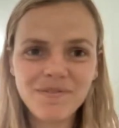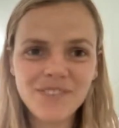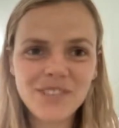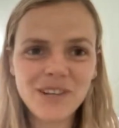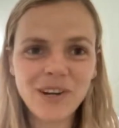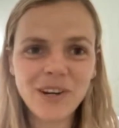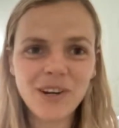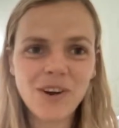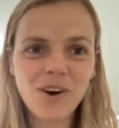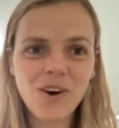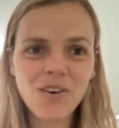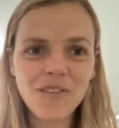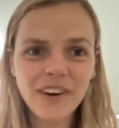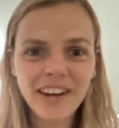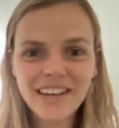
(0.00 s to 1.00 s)
So
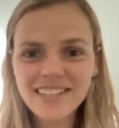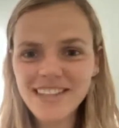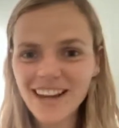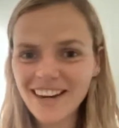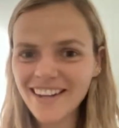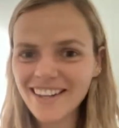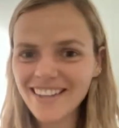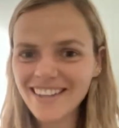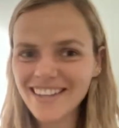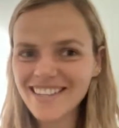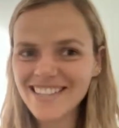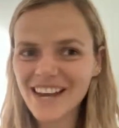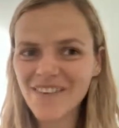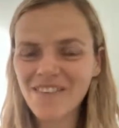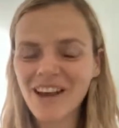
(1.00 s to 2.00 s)
all very exciting
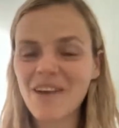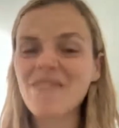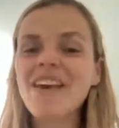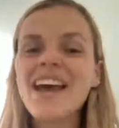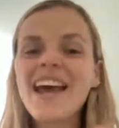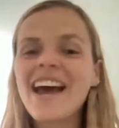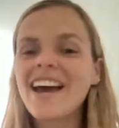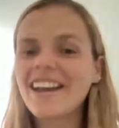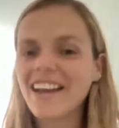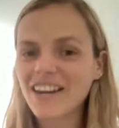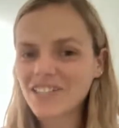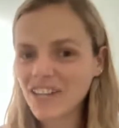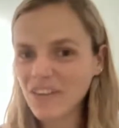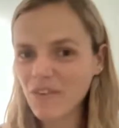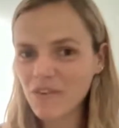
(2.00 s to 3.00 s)
things coming up. And I
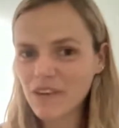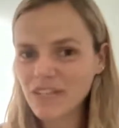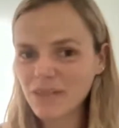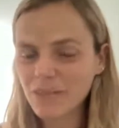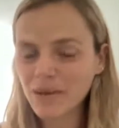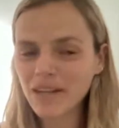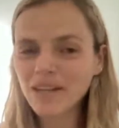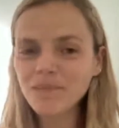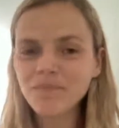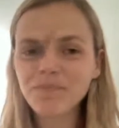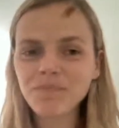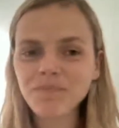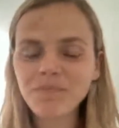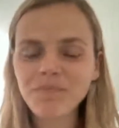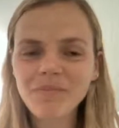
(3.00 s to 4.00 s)
actually have a recipe.
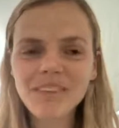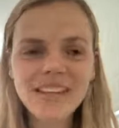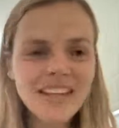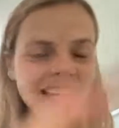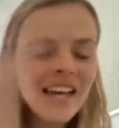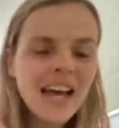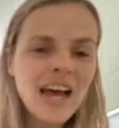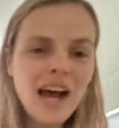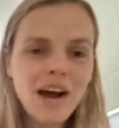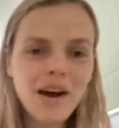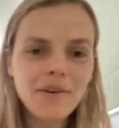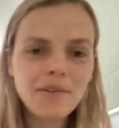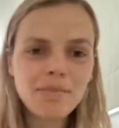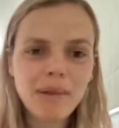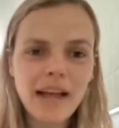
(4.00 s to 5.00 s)

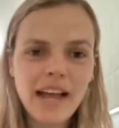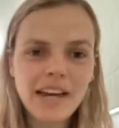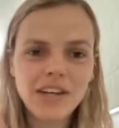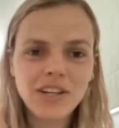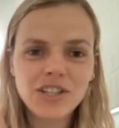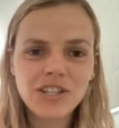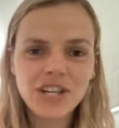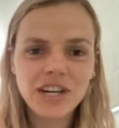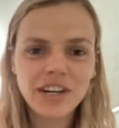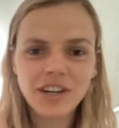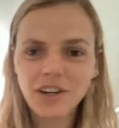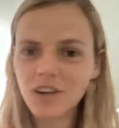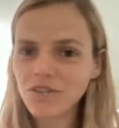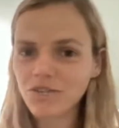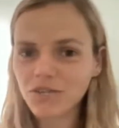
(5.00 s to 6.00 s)
I was planning on sharing
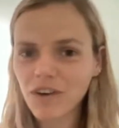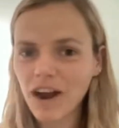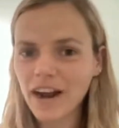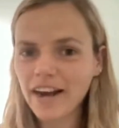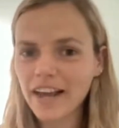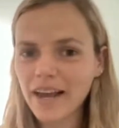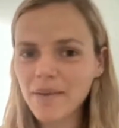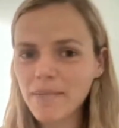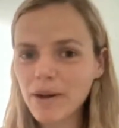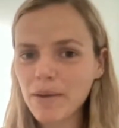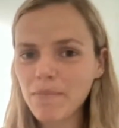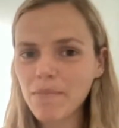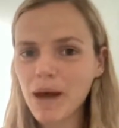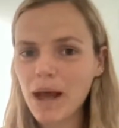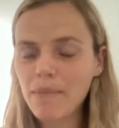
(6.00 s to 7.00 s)
it on Friday, but
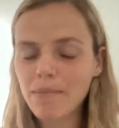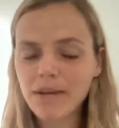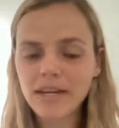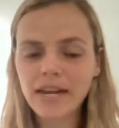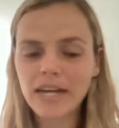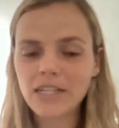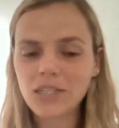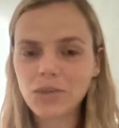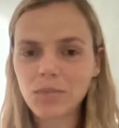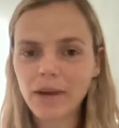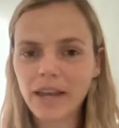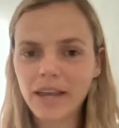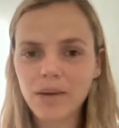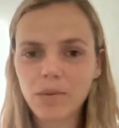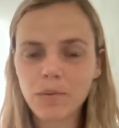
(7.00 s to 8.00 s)
it might be next
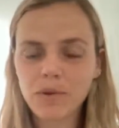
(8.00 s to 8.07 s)
week.